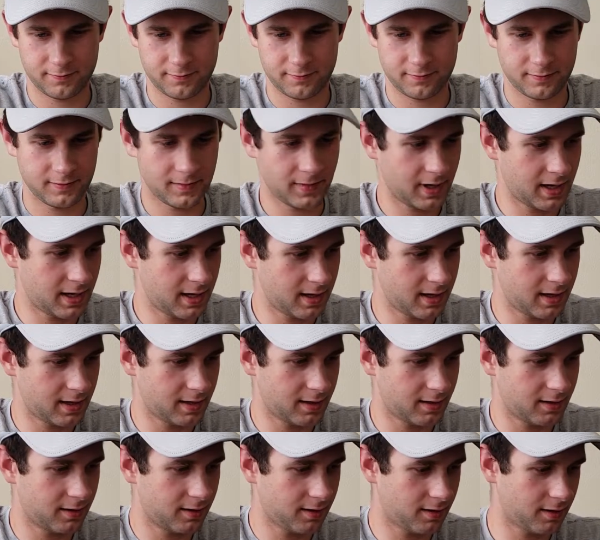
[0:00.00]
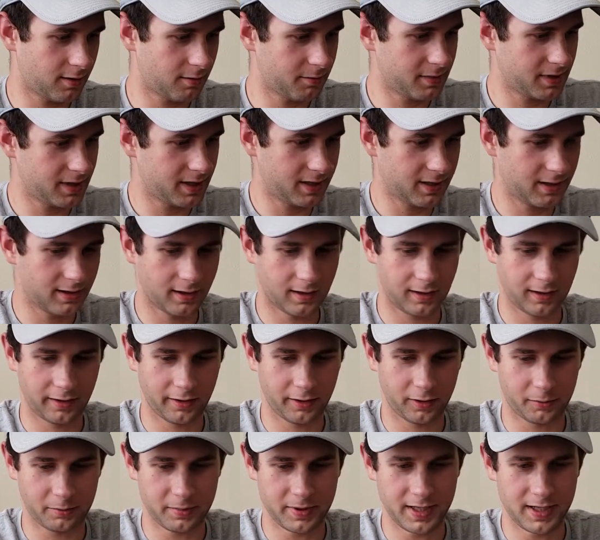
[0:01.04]
And I'll be a little
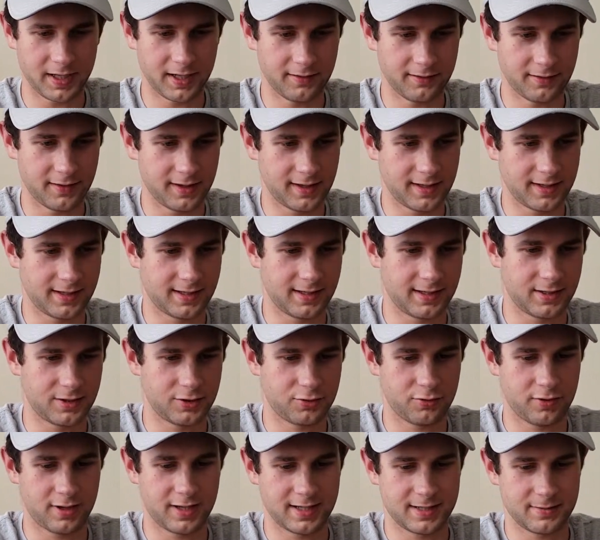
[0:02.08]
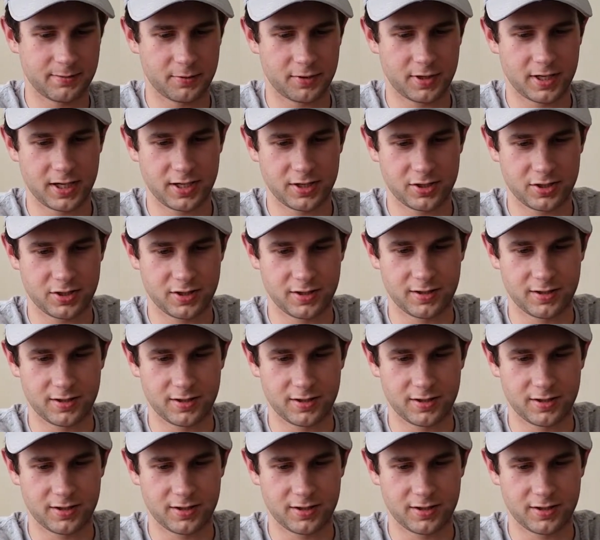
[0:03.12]
peeved this is Transportation.